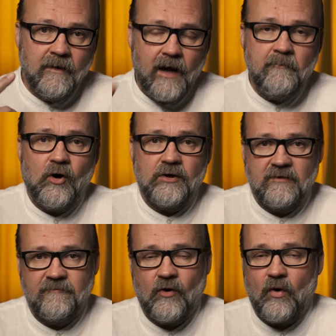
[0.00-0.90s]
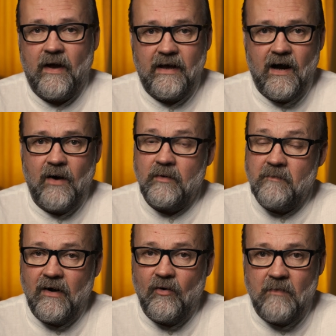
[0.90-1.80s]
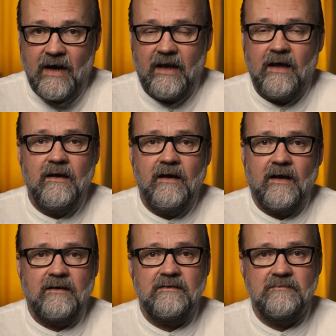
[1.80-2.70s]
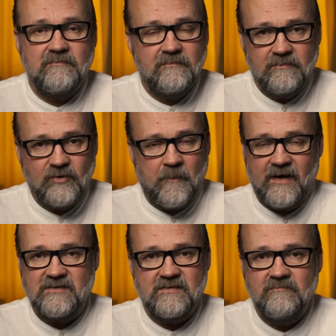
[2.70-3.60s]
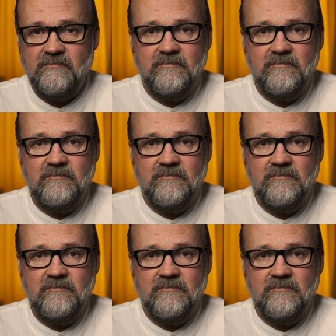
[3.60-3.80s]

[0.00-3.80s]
I bought Photo AI with my own money, and Topaz